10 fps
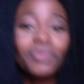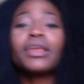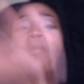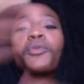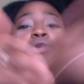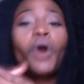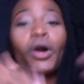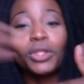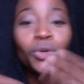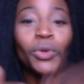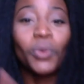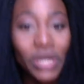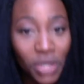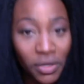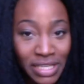and we're talking through the
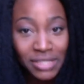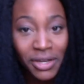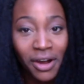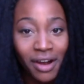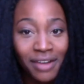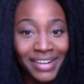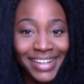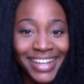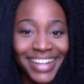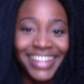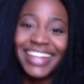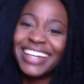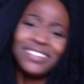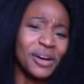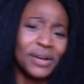window of his car, right? And
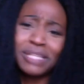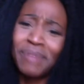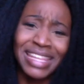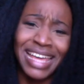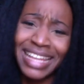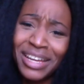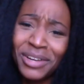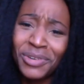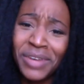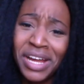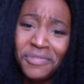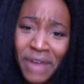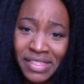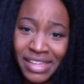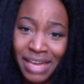you know, he's spitting that like
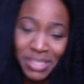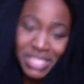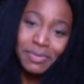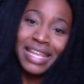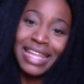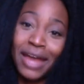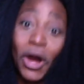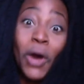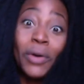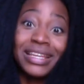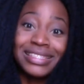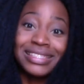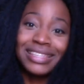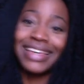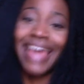grandfather game. He's spitting that
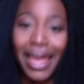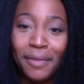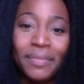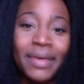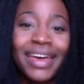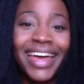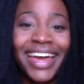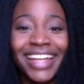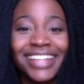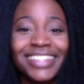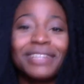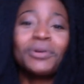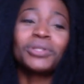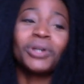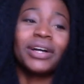Otis game. And
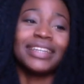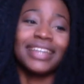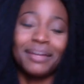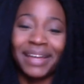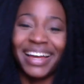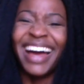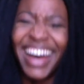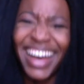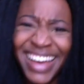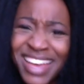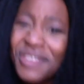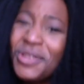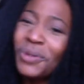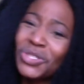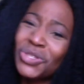we're talking and I'm like,
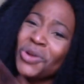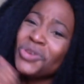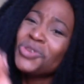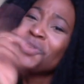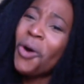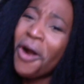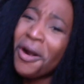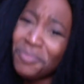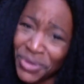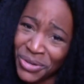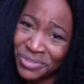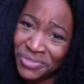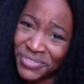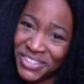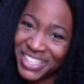no, sir, you're
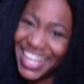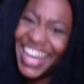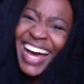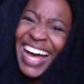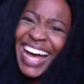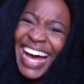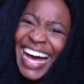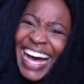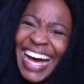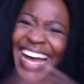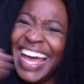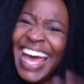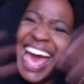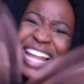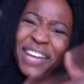beautiful.
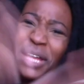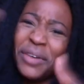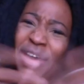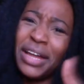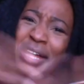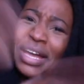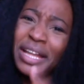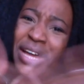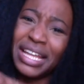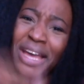LOL.